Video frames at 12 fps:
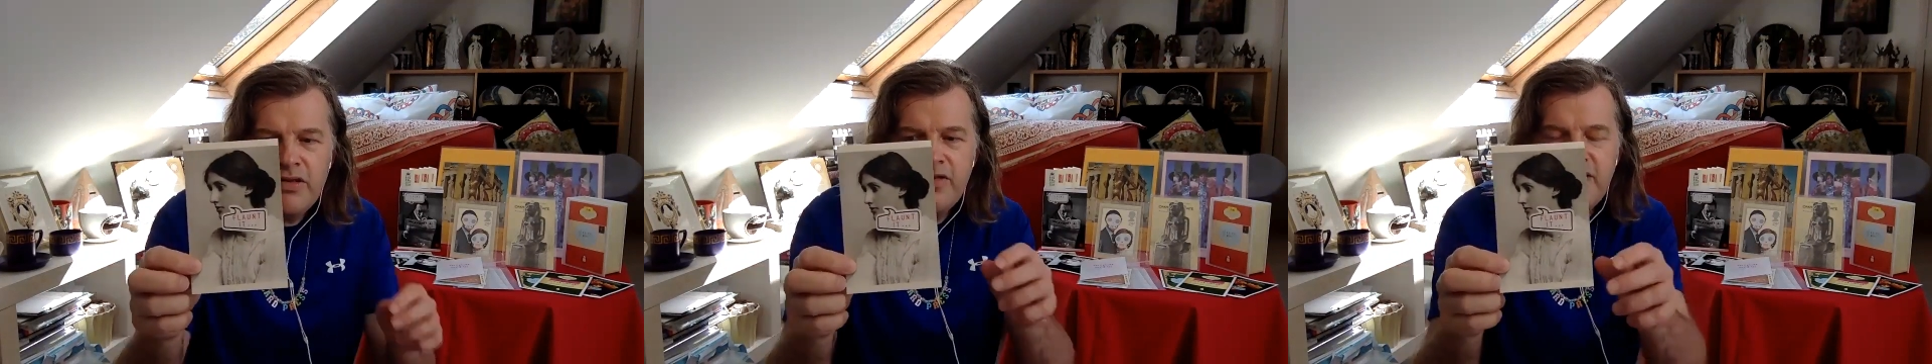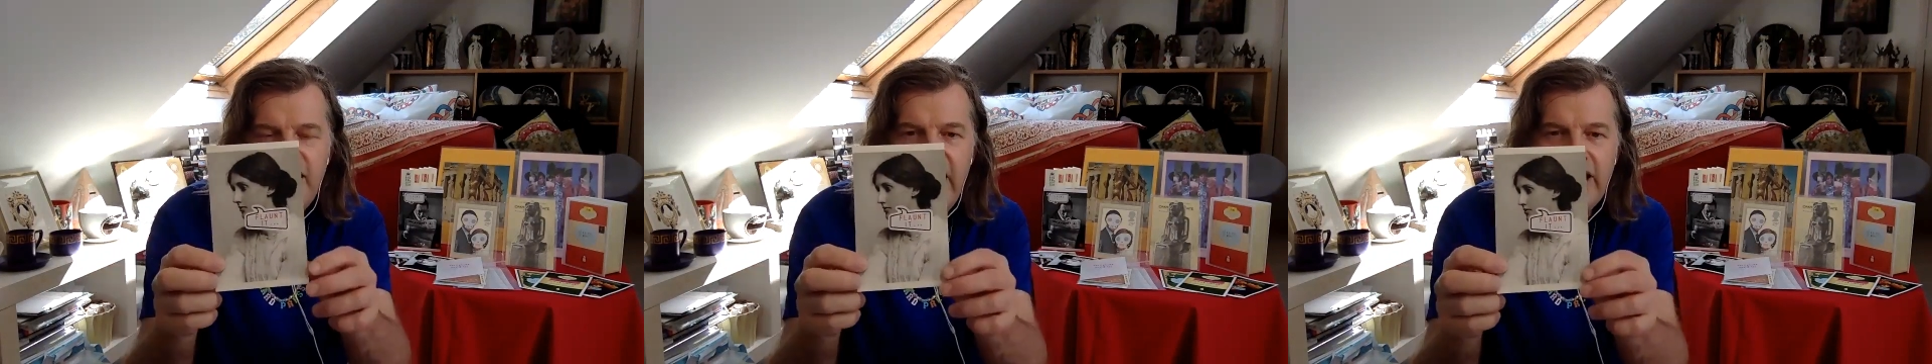
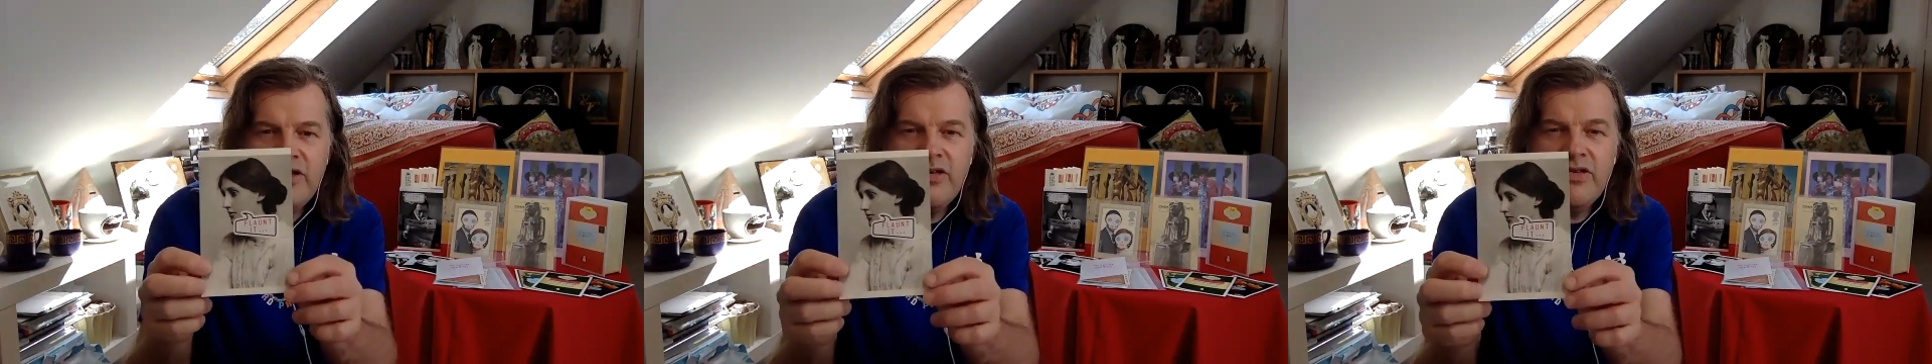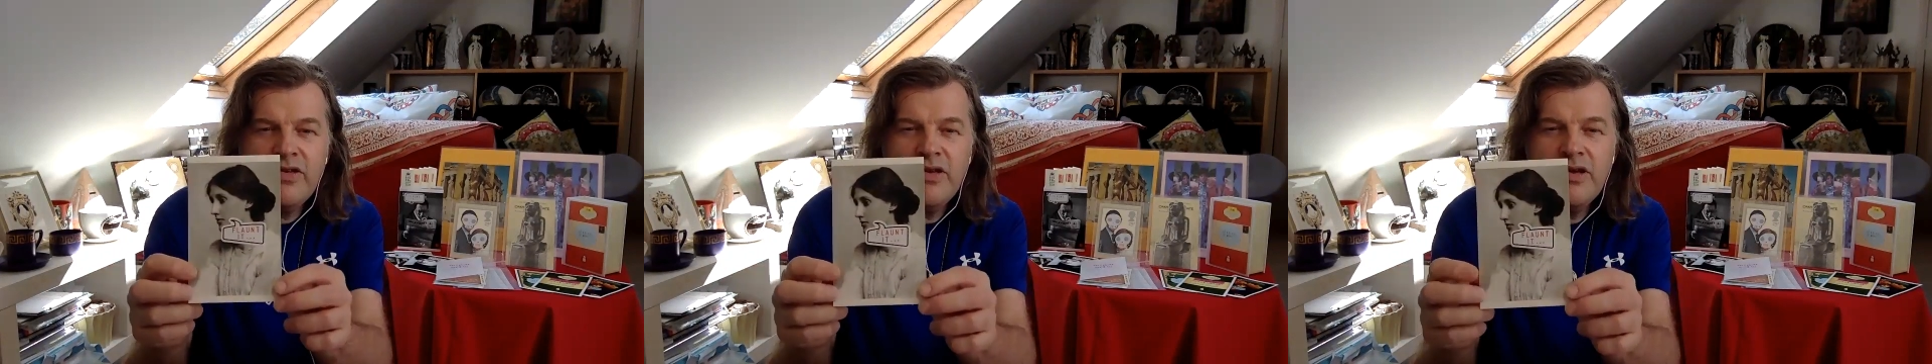
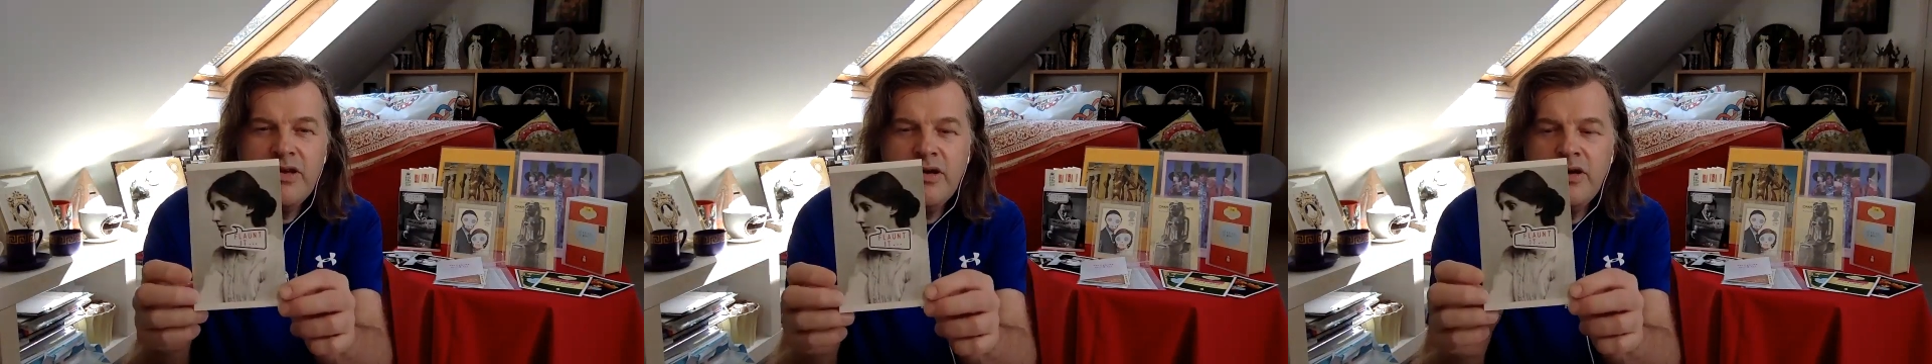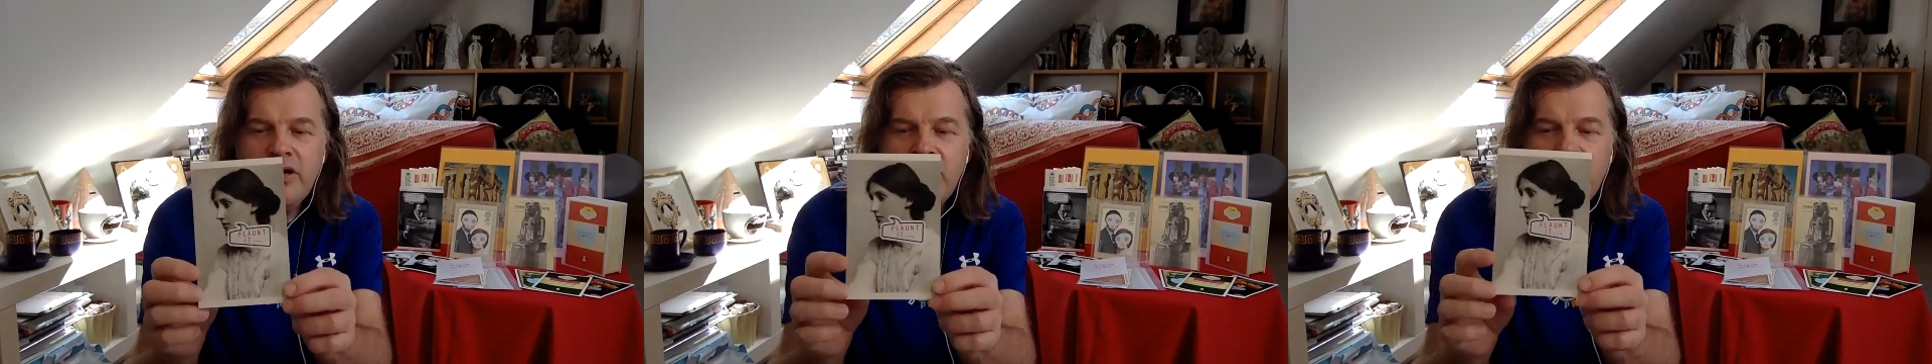set
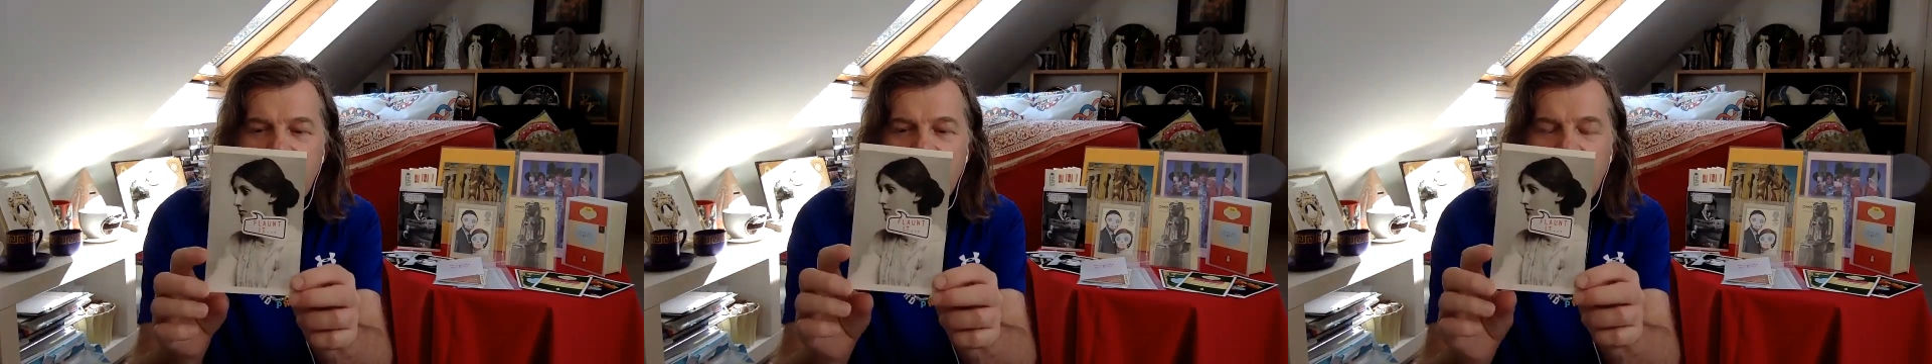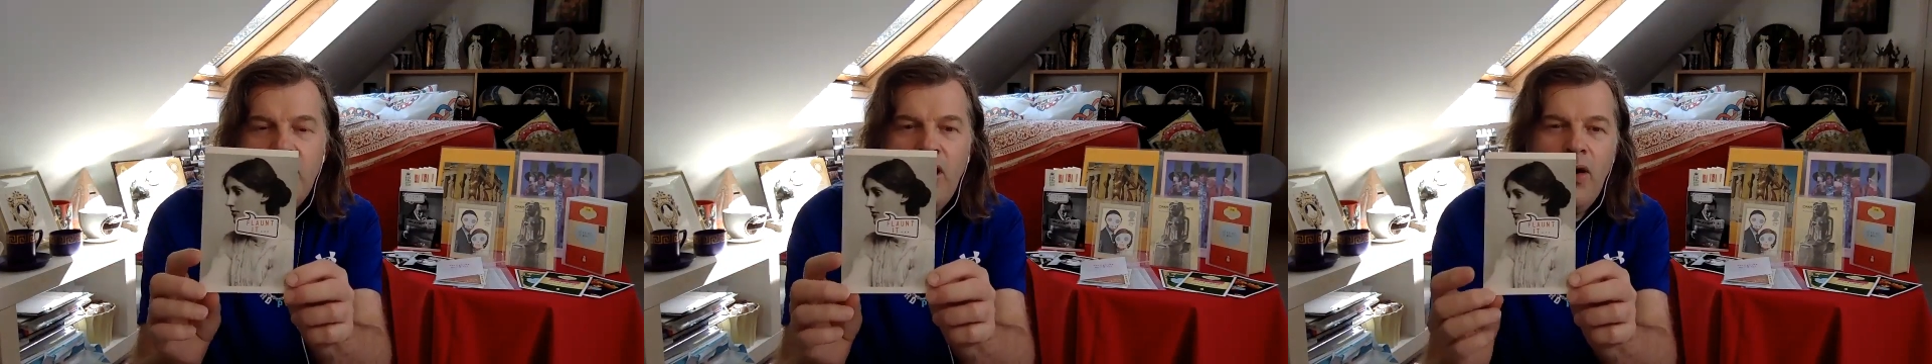
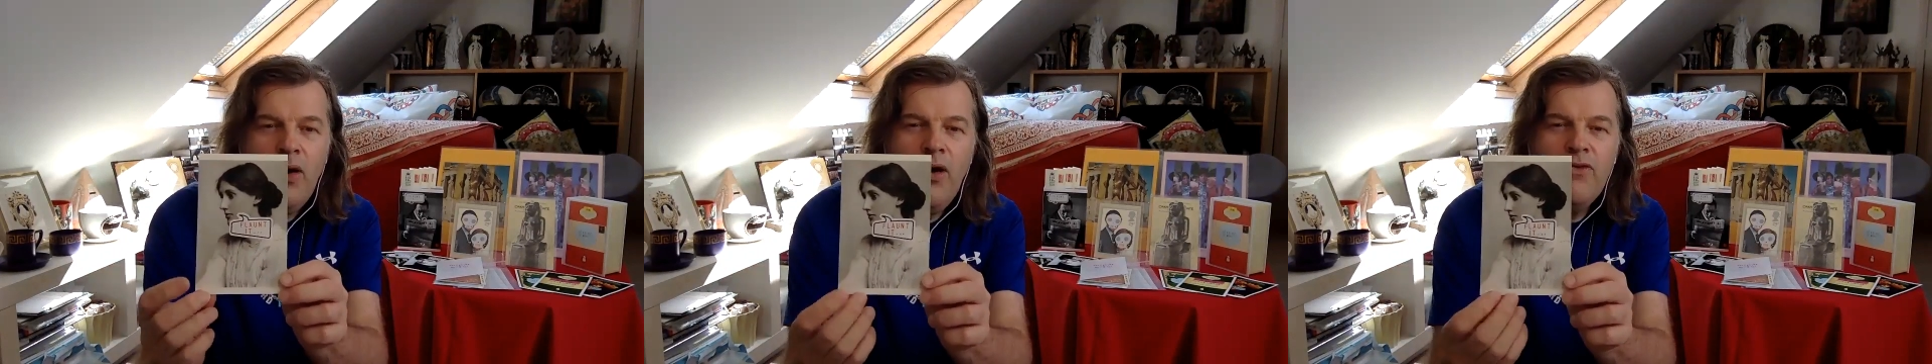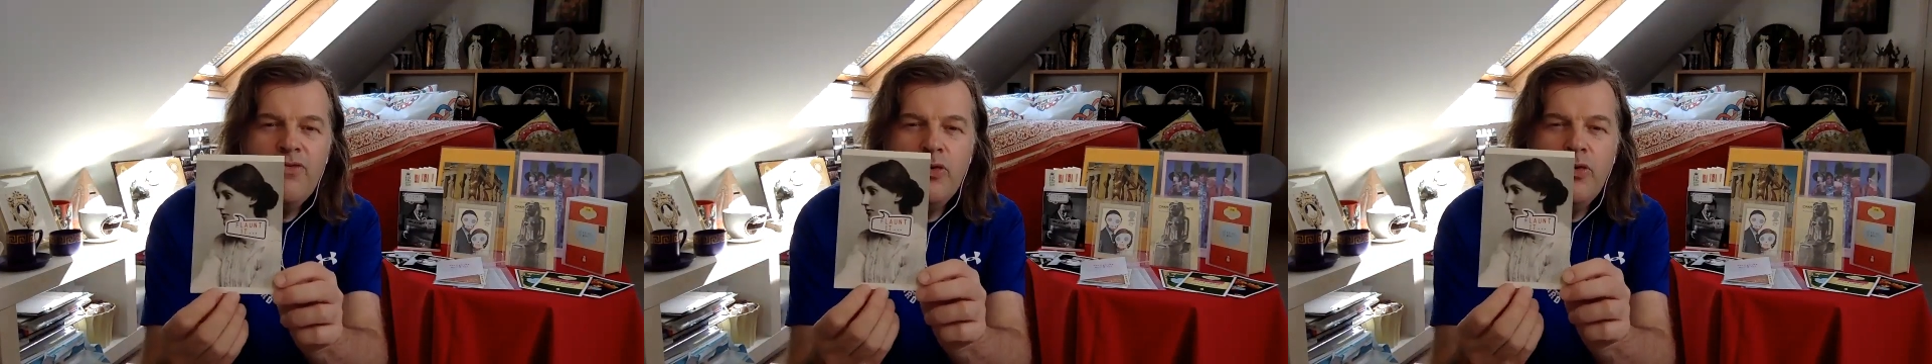of